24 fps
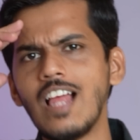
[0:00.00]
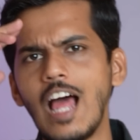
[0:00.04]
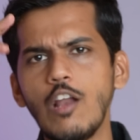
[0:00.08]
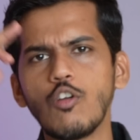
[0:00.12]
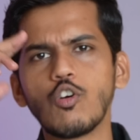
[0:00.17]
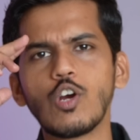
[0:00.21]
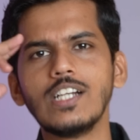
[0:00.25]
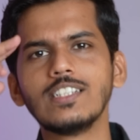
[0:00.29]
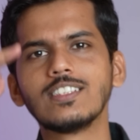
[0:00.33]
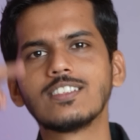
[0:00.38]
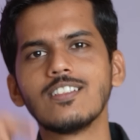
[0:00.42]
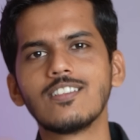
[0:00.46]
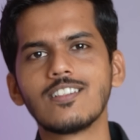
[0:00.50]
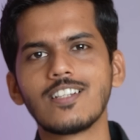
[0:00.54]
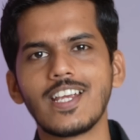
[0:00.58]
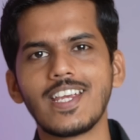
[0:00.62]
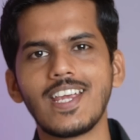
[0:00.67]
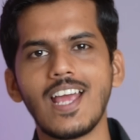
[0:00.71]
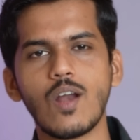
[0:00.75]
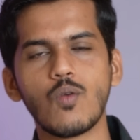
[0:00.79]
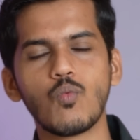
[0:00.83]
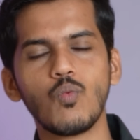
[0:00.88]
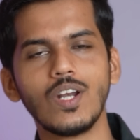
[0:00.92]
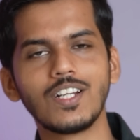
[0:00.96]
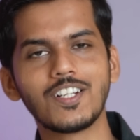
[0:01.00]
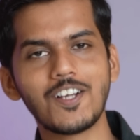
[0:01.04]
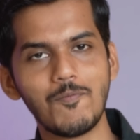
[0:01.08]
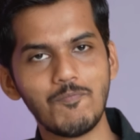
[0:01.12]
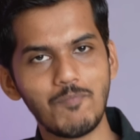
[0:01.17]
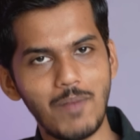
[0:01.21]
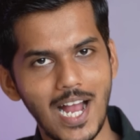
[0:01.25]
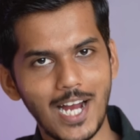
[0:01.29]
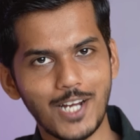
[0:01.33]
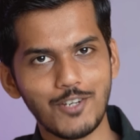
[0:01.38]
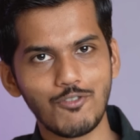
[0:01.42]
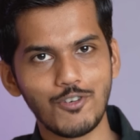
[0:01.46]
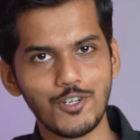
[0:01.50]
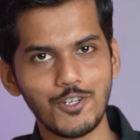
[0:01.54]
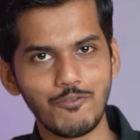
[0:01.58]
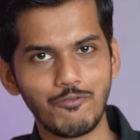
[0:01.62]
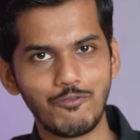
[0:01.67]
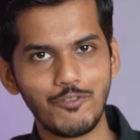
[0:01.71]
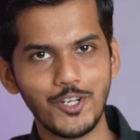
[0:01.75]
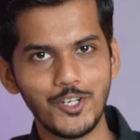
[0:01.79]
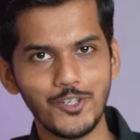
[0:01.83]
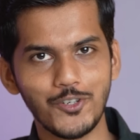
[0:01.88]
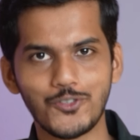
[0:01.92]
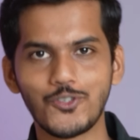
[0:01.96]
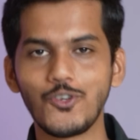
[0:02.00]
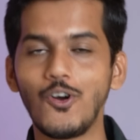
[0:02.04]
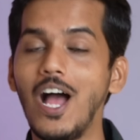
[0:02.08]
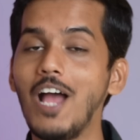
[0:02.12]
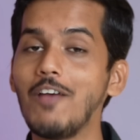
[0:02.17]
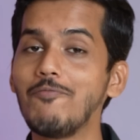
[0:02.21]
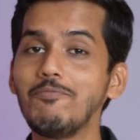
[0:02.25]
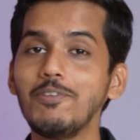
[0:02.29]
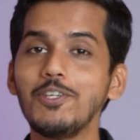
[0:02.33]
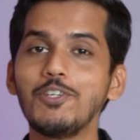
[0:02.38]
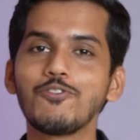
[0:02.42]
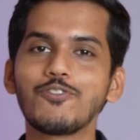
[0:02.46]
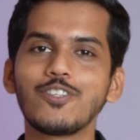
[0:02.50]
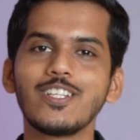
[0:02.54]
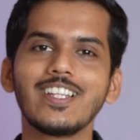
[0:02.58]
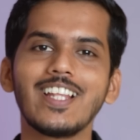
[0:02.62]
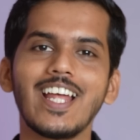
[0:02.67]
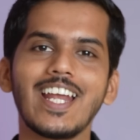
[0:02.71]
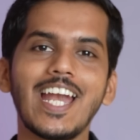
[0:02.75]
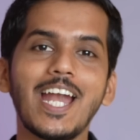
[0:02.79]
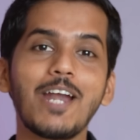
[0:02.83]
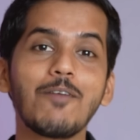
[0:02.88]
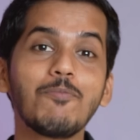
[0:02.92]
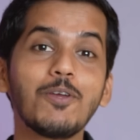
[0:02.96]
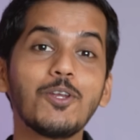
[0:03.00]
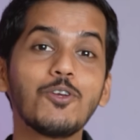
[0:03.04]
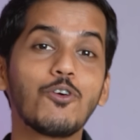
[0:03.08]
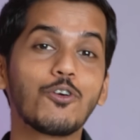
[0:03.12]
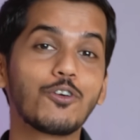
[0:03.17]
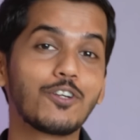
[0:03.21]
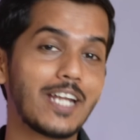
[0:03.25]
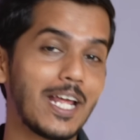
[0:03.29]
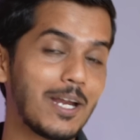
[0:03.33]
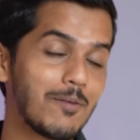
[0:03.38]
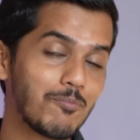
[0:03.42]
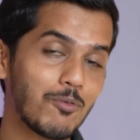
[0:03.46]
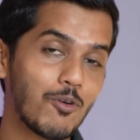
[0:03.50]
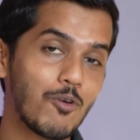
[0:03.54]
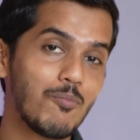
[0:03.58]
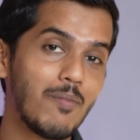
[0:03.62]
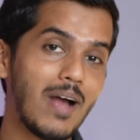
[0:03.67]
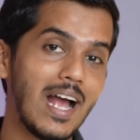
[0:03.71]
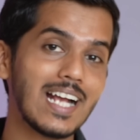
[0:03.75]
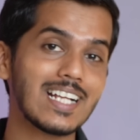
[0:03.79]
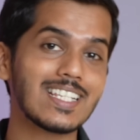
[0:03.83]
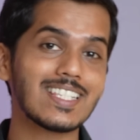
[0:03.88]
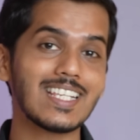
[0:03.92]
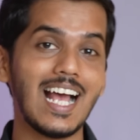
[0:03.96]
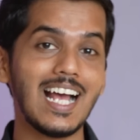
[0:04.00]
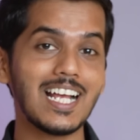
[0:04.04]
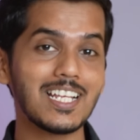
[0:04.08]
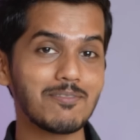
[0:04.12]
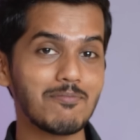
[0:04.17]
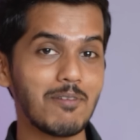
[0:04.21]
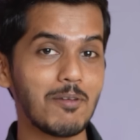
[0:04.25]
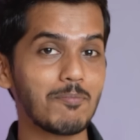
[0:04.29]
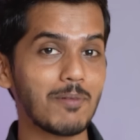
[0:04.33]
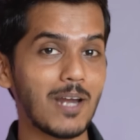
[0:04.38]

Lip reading: Hello guys, Dhananjay here and welcome back to a new video. So I have been using the Redmi Note 10 Pro Max as my